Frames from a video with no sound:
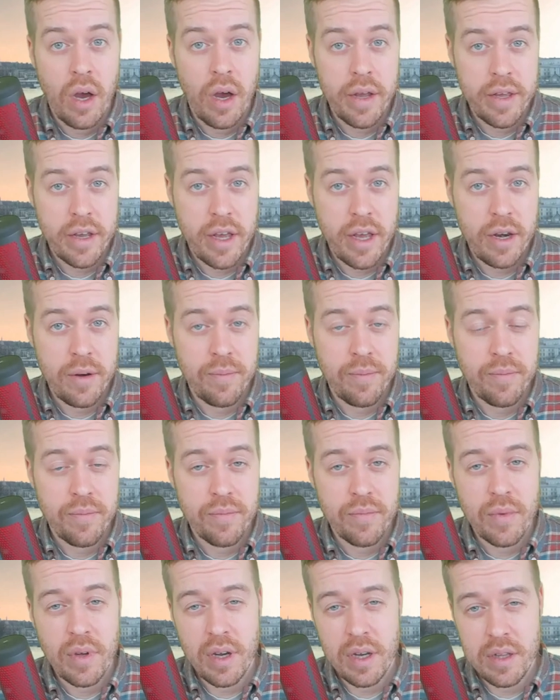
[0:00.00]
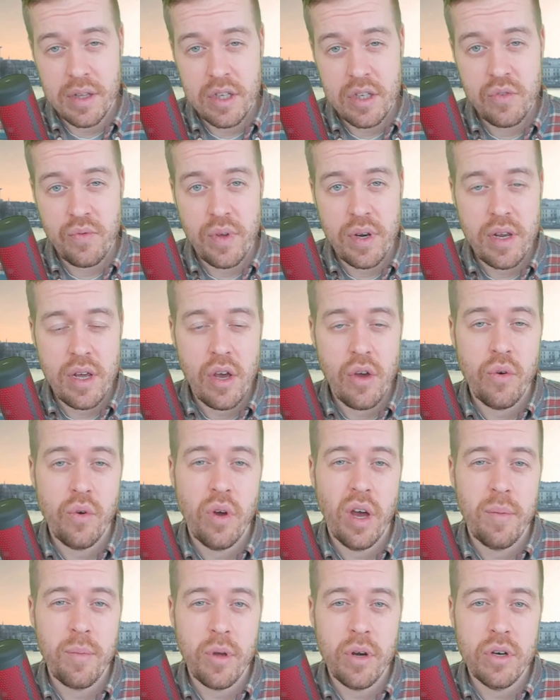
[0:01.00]
Hi again. In this video,
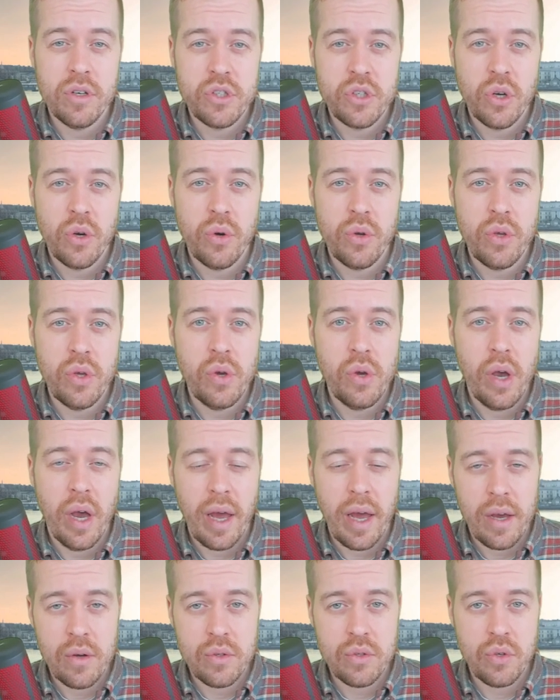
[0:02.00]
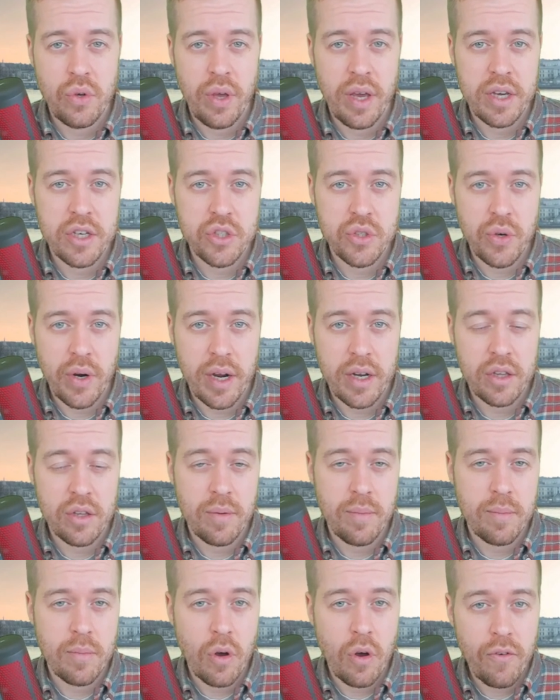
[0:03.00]
I'm going to show you how to
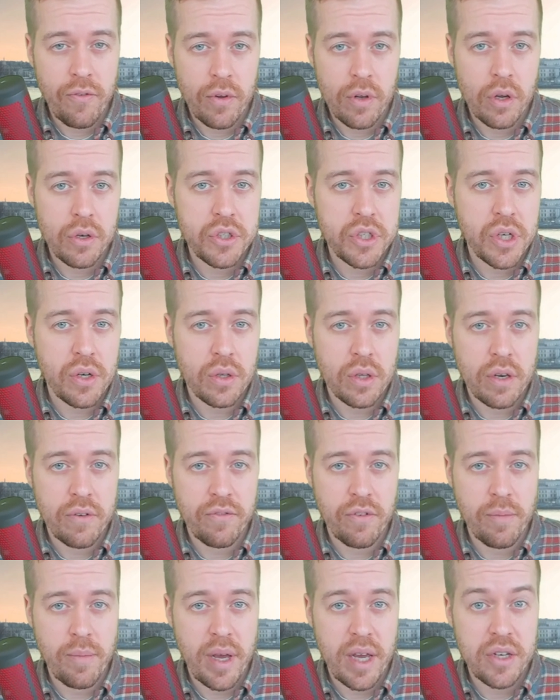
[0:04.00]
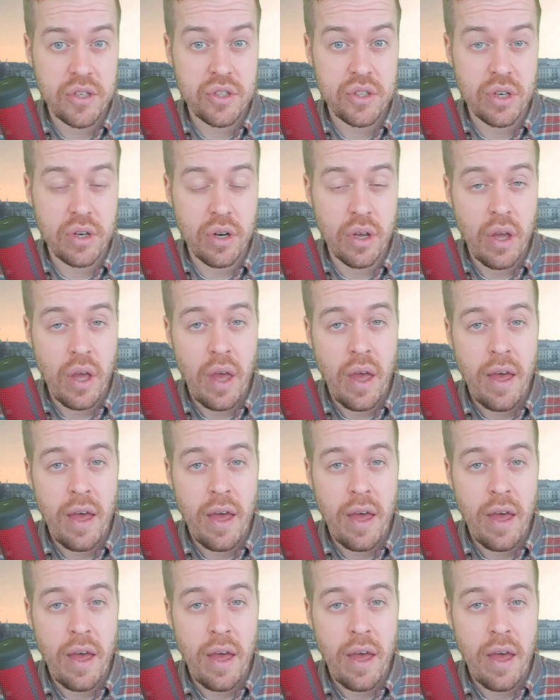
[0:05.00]
extract morphological information